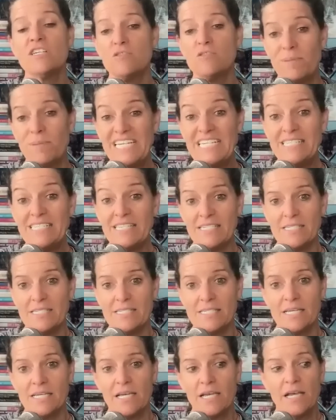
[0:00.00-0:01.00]
as
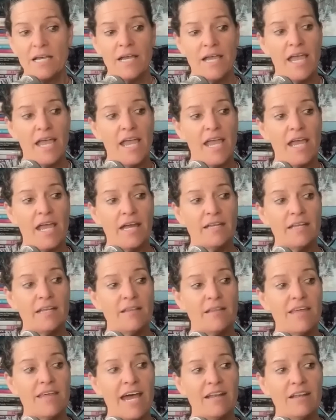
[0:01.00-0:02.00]
pieces and
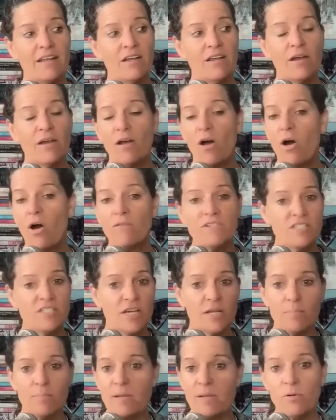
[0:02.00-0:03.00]
that all of a
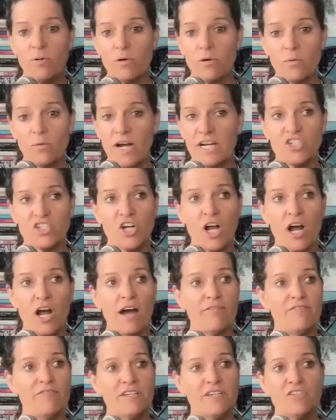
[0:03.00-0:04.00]
sudden people will rush
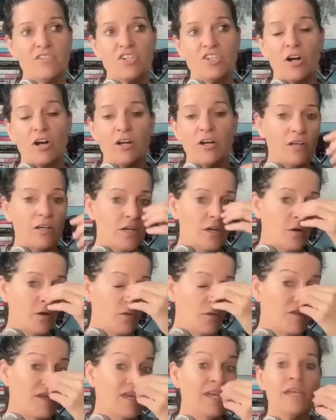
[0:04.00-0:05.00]
off and start, you know,
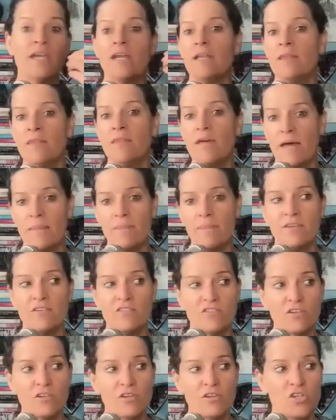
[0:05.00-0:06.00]
thinking that the
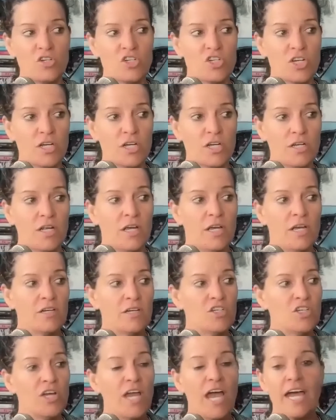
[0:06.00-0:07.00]
solution
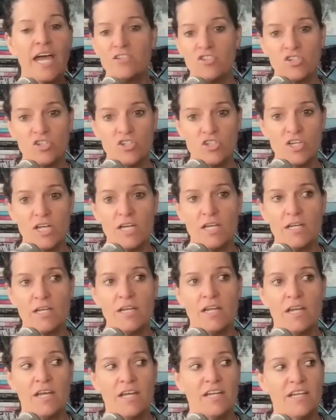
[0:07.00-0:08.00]
to
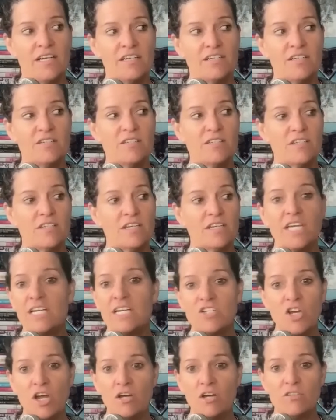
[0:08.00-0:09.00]
estrogen is
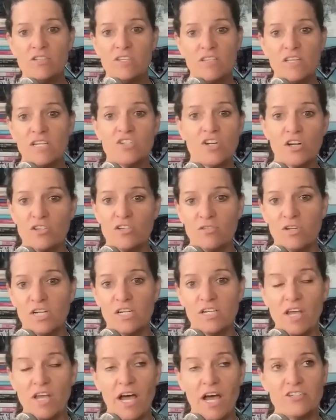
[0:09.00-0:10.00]
ketones and they start doing
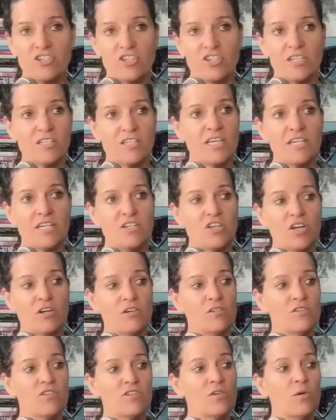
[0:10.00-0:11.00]
exogenous
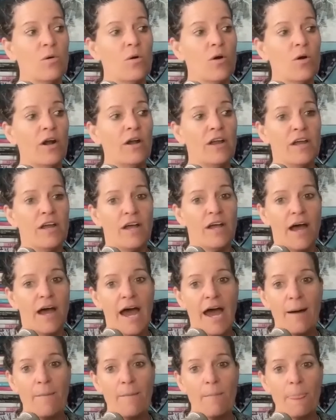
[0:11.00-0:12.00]
ketones, or
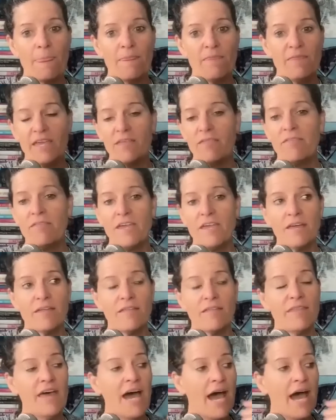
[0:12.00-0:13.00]
um, they think
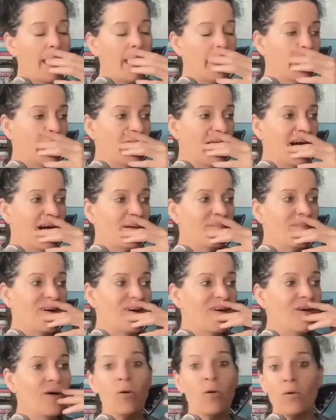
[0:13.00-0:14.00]
that, um,
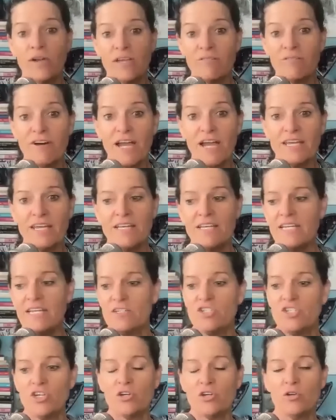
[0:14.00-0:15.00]
oh, if I
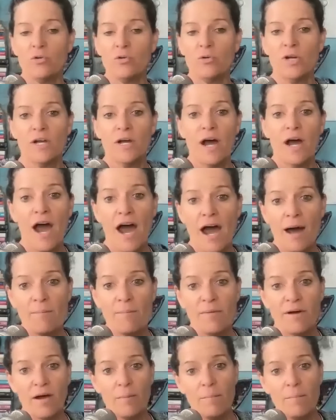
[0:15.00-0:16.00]
need to
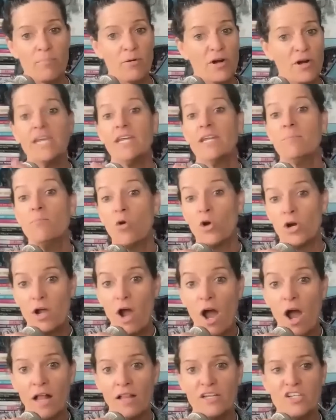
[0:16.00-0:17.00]
um, bring in more
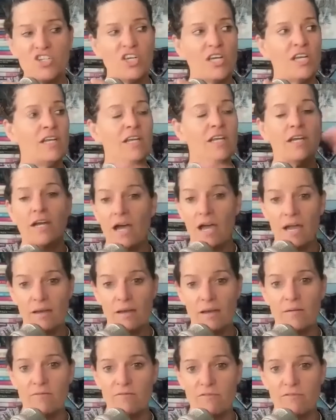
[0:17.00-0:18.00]
collagen, I,
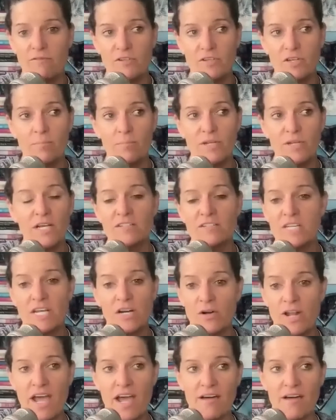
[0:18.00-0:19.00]
if to because I
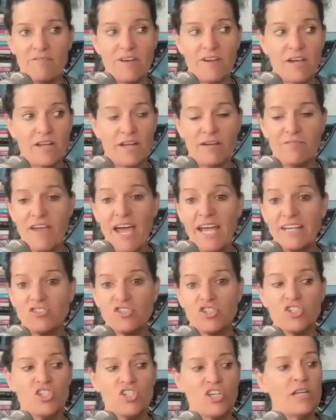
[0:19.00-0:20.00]
don't have enough
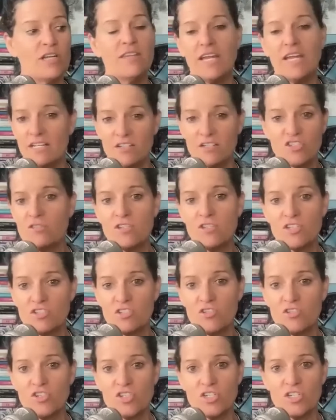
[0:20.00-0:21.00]
estrogen, then it's the
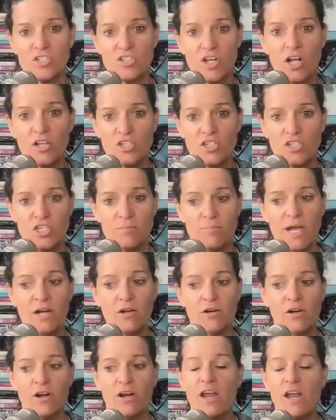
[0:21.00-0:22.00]
solution is collagen
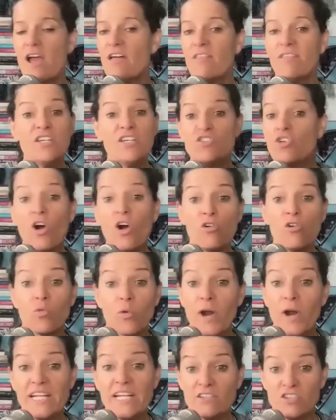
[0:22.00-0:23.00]
powder. These are all
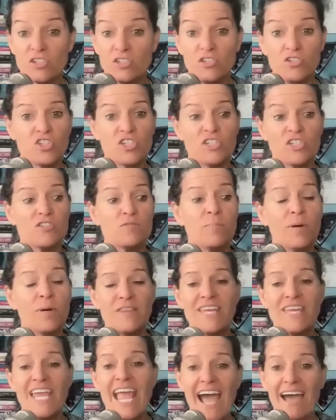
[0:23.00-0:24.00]
great solutions,
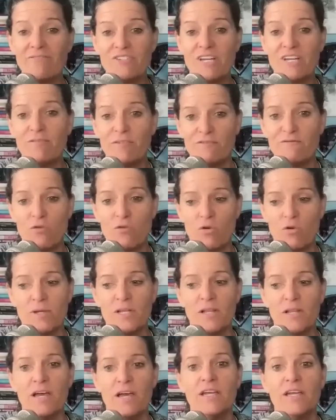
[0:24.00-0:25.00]
but they have to have a
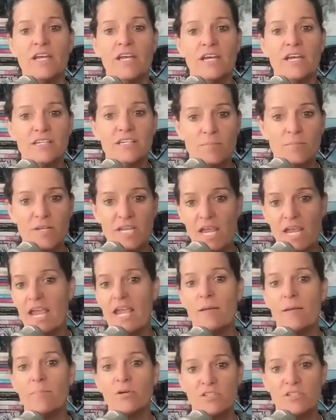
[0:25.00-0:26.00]
formula to be
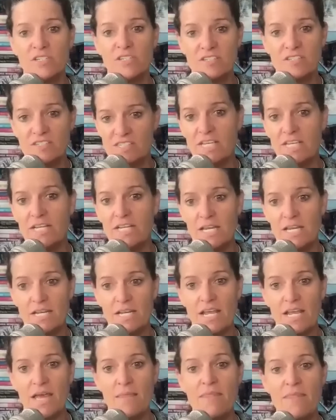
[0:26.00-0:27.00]
able to sit
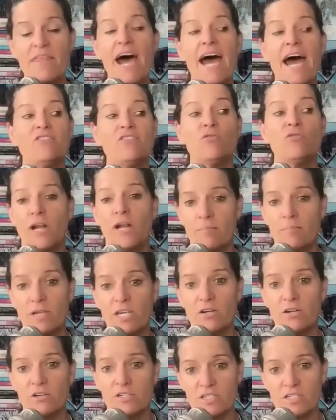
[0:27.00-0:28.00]
in, and that's what I'm
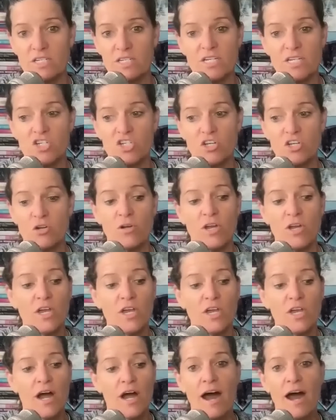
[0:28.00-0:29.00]
here to teach you.
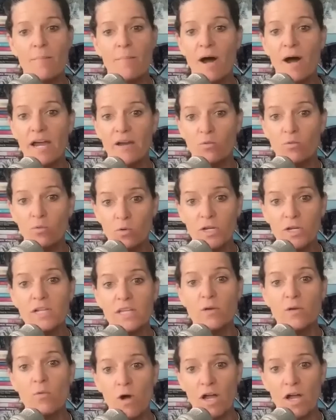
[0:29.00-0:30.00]
Um, I
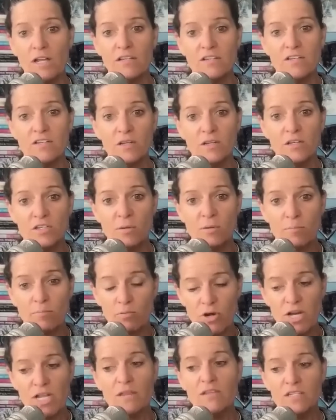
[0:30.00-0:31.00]
really want to to
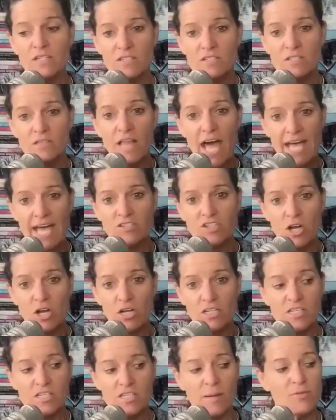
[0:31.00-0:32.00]
bring this last
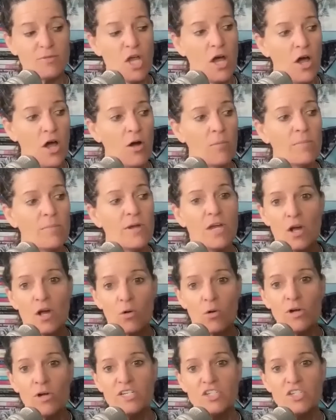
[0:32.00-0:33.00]
concept home,
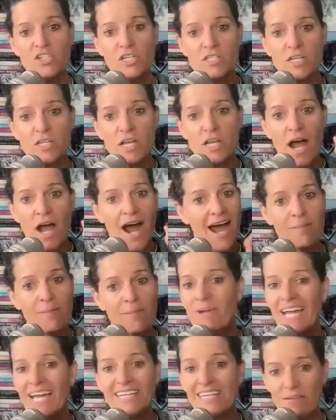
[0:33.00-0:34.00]
which is I'm
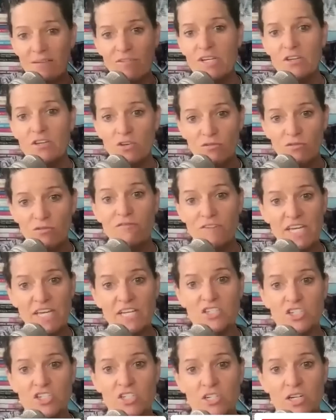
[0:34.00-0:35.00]
not giving you
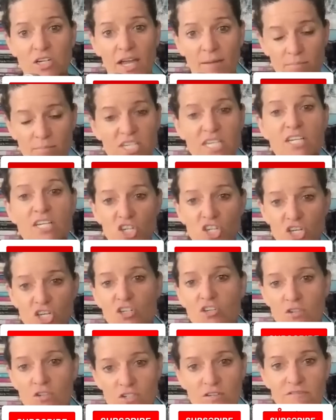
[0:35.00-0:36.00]
fish; I'm teaching
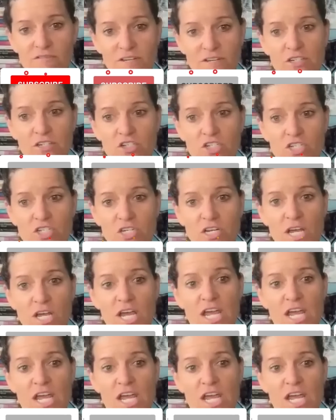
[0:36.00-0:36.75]
you to fish.